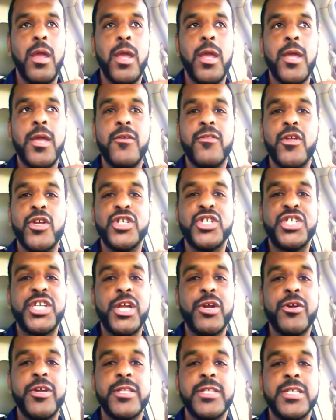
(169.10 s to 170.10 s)
and they're
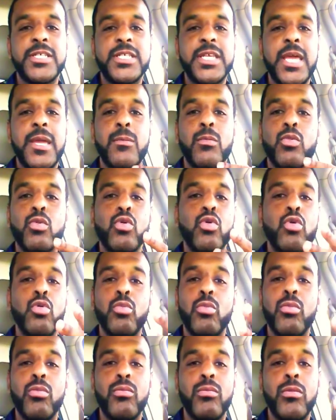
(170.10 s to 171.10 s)
sharing the same
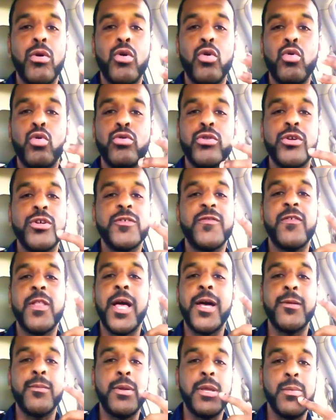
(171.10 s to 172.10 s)
room. There's a
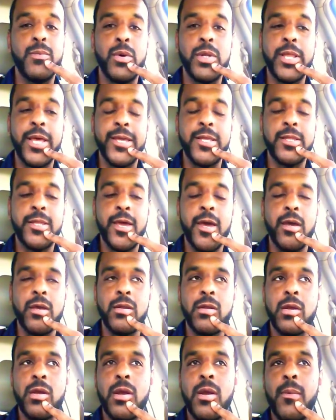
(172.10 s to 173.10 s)
lot of people like
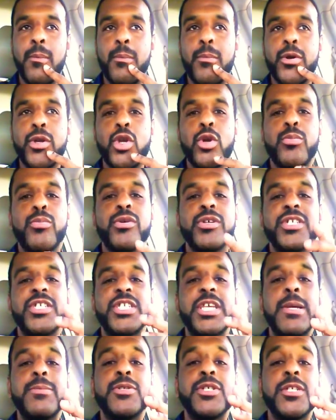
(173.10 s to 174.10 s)
that, but your
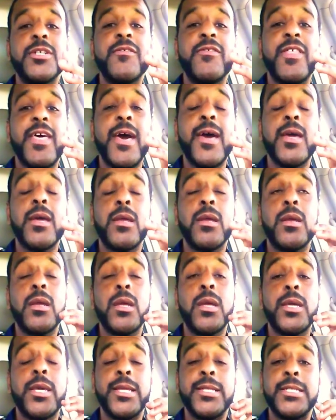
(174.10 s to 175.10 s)
perception of that
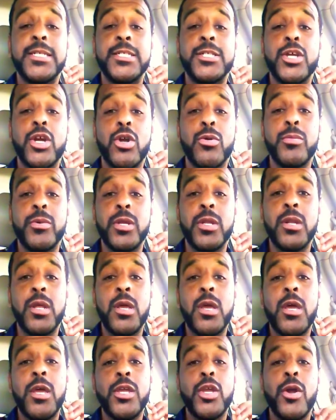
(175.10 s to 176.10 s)
can determine
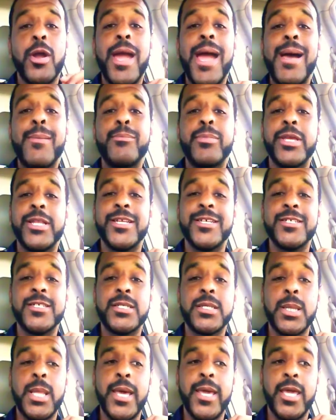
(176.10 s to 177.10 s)
your
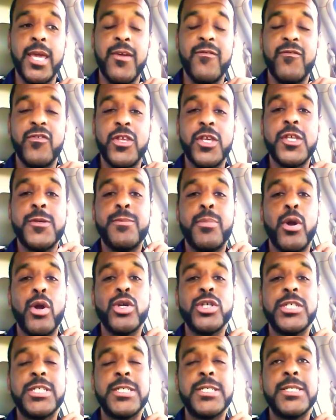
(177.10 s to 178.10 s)
happiness. Like, if this
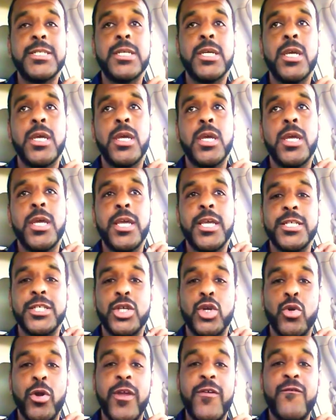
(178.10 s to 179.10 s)
person is
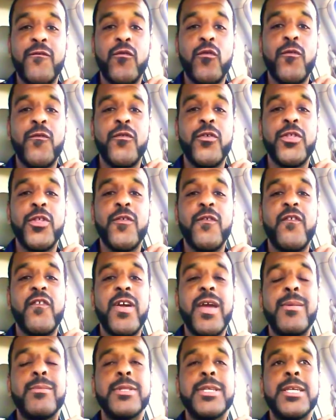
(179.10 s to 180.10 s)
grateful for their
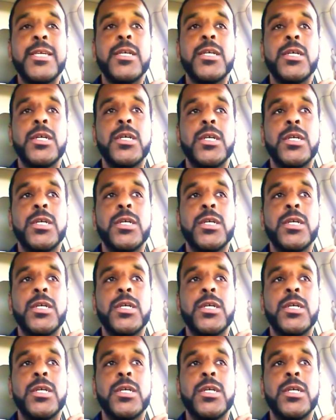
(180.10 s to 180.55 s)
family